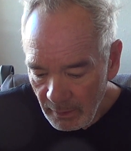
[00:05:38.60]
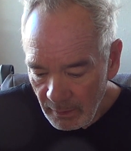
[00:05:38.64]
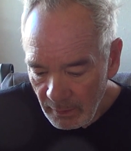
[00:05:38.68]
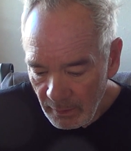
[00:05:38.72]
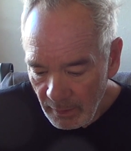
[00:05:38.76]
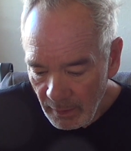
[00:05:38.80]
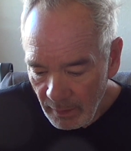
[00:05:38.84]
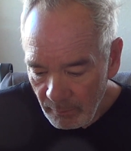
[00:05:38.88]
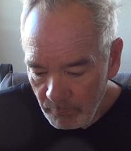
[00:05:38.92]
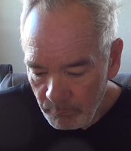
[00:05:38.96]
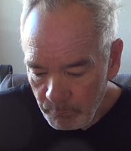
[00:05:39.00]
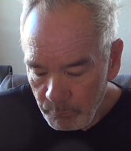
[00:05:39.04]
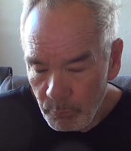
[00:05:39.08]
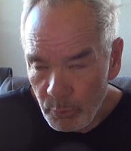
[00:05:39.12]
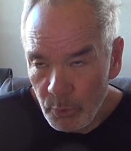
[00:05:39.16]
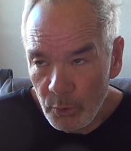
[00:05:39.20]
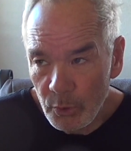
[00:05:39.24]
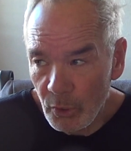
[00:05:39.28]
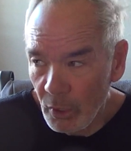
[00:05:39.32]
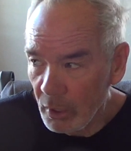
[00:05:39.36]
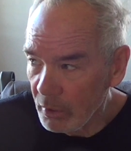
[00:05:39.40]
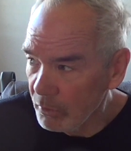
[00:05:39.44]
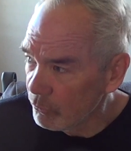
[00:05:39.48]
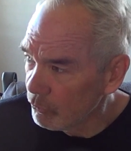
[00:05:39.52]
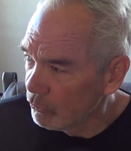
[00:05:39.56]
I put
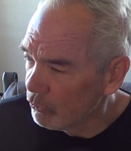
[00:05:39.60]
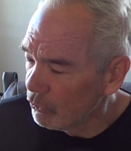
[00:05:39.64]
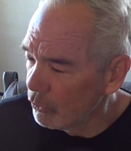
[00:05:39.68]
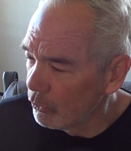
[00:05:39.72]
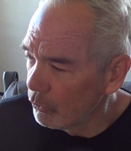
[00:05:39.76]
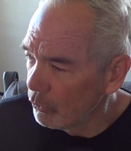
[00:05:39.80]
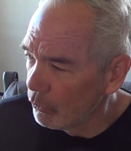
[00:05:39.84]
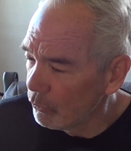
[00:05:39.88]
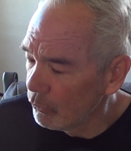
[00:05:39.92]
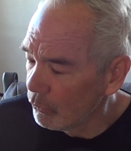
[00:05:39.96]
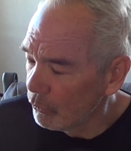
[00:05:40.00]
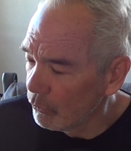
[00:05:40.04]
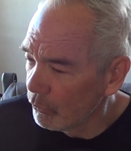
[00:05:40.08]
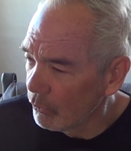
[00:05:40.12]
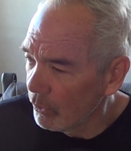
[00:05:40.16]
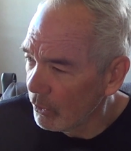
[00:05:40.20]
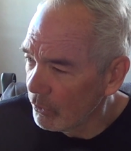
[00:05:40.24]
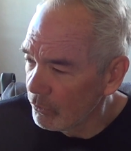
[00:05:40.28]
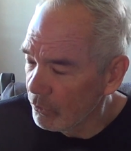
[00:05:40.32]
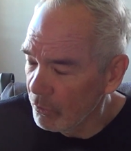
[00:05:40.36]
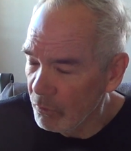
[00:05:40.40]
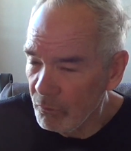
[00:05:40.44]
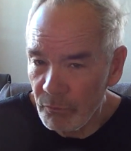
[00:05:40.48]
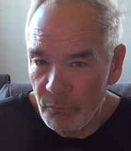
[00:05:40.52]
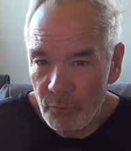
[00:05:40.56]
on
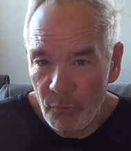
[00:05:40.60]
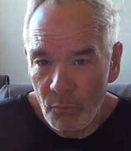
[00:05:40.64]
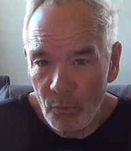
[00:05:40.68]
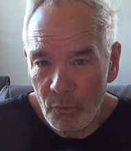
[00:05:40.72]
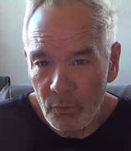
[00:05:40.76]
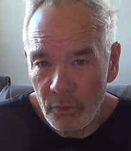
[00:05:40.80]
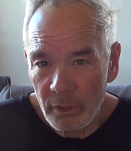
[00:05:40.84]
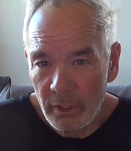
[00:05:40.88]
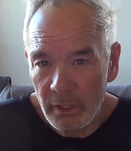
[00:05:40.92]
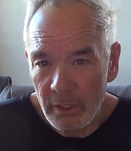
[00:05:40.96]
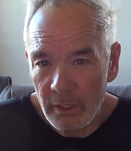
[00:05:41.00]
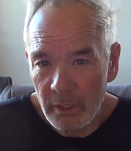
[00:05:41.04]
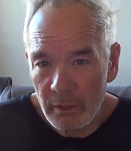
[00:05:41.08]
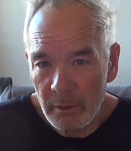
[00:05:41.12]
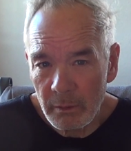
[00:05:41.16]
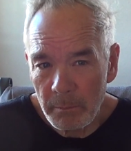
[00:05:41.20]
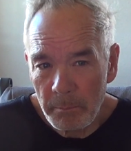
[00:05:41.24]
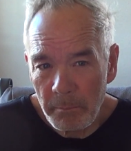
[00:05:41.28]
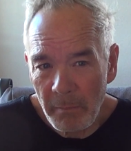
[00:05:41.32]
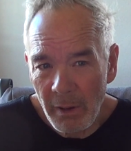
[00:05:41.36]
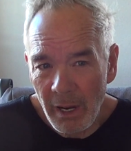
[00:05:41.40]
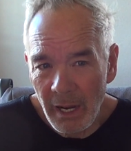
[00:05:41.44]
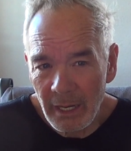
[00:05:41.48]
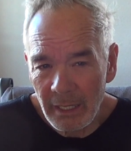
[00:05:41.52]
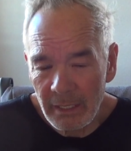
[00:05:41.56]
240
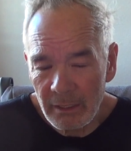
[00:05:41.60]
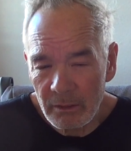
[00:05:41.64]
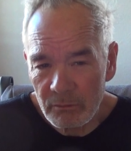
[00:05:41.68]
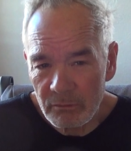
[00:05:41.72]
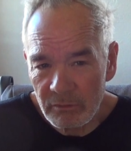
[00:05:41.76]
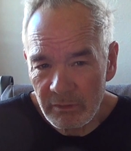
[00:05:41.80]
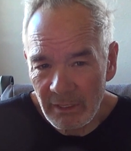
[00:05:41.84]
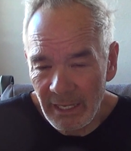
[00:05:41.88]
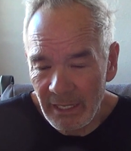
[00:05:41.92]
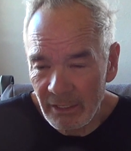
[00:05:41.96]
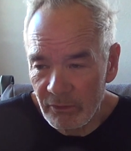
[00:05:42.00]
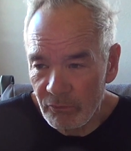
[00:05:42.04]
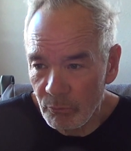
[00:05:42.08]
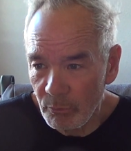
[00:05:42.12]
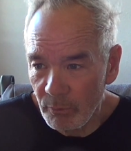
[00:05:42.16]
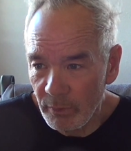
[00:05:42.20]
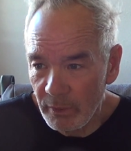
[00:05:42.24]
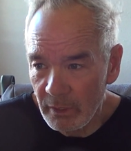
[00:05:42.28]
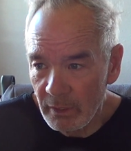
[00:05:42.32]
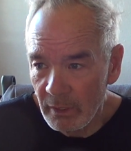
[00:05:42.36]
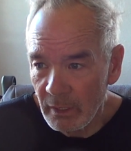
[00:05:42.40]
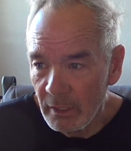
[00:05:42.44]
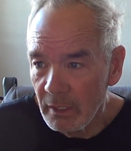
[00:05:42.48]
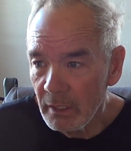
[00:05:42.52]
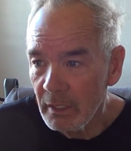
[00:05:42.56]
miles last
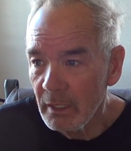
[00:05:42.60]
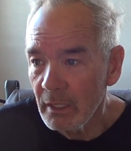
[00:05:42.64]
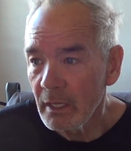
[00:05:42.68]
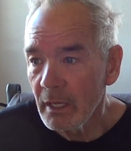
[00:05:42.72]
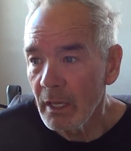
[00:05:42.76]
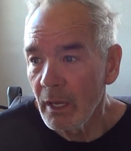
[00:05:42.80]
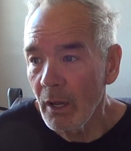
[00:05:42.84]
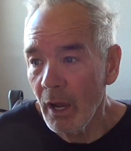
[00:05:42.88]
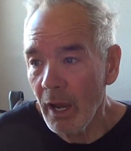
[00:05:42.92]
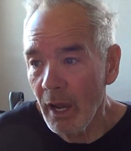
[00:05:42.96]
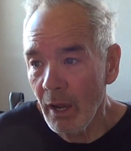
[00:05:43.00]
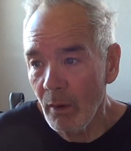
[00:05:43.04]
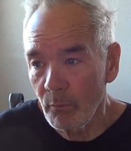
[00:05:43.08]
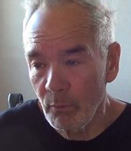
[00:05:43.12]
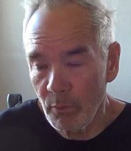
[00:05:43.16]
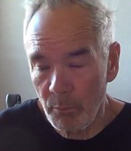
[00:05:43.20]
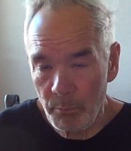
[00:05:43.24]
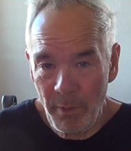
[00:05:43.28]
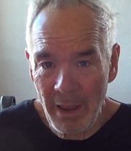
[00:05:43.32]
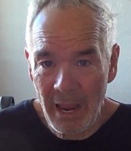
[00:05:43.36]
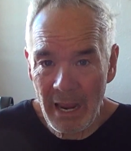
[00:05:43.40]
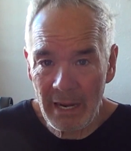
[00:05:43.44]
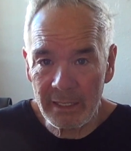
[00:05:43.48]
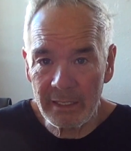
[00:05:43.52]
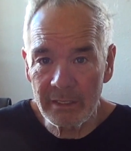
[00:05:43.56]
week. Uh, we're
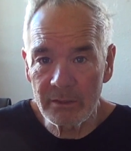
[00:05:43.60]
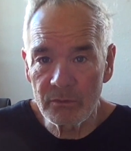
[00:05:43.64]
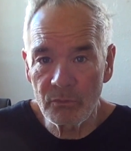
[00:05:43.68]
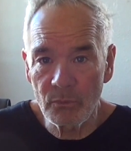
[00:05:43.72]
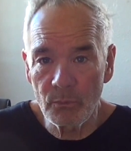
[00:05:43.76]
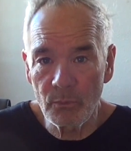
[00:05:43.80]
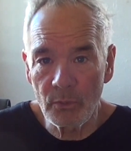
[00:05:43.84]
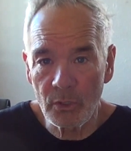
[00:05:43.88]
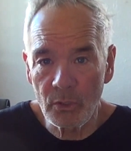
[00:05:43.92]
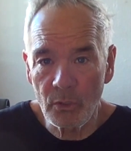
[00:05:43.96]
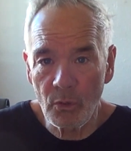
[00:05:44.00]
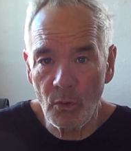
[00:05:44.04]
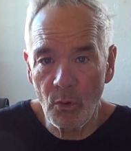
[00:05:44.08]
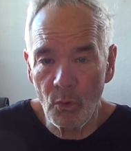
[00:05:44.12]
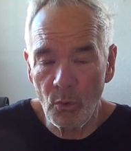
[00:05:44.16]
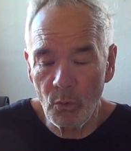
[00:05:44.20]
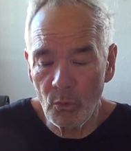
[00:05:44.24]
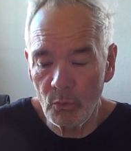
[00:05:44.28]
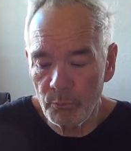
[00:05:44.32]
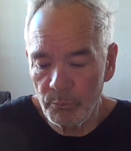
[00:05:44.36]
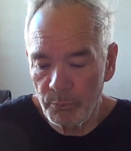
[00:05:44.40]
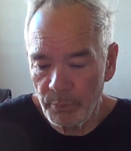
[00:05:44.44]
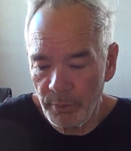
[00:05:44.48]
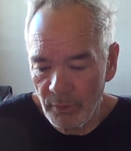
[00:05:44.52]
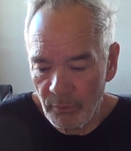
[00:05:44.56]
back into a
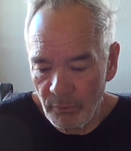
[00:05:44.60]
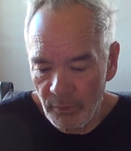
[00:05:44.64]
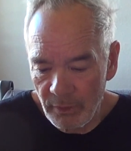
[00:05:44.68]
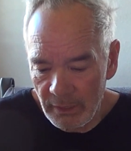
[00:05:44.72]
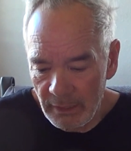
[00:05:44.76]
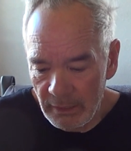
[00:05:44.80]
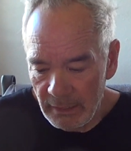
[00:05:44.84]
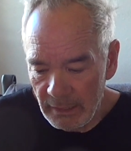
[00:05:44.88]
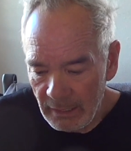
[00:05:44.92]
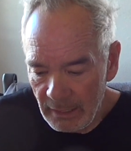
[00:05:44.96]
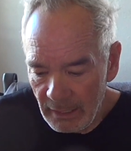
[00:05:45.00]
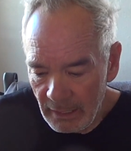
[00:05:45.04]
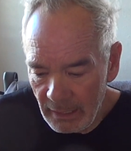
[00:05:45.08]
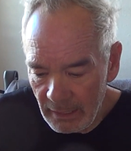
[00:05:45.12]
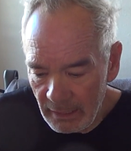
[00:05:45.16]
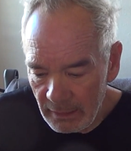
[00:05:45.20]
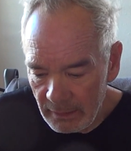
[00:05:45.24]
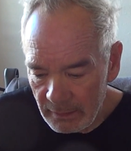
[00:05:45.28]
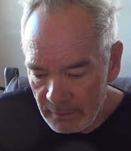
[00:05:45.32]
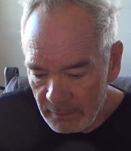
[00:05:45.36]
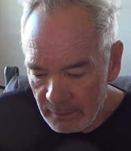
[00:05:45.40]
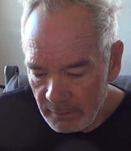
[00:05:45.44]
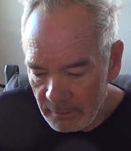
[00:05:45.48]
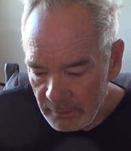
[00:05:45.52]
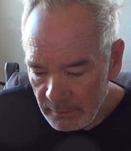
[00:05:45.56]
cold period
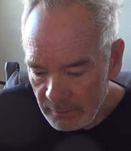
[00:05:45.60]
again.